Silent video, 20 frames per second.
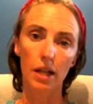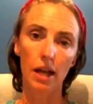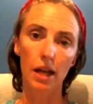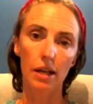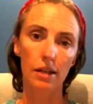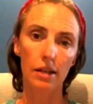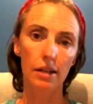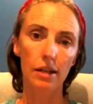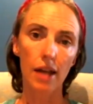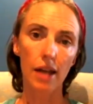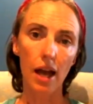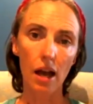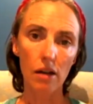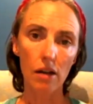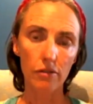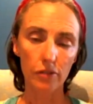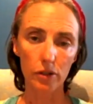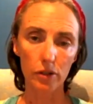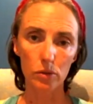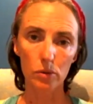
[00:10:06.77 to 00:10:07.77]
an
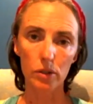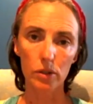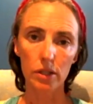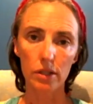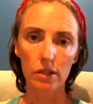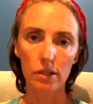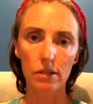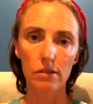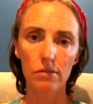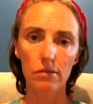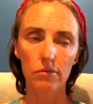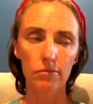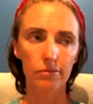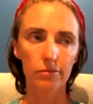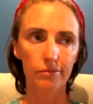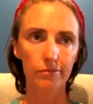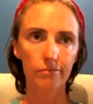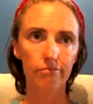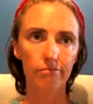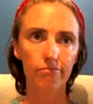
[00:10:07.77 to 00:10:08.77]
affluent
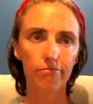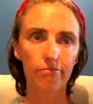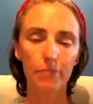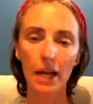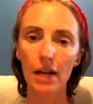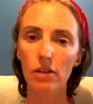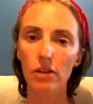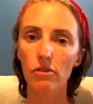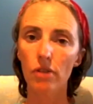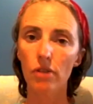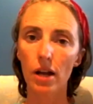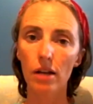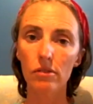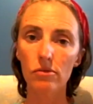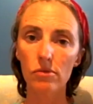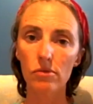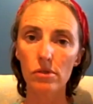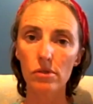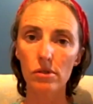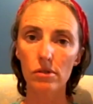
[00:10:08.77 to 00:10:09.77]

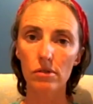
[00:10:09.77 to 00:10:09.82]
background.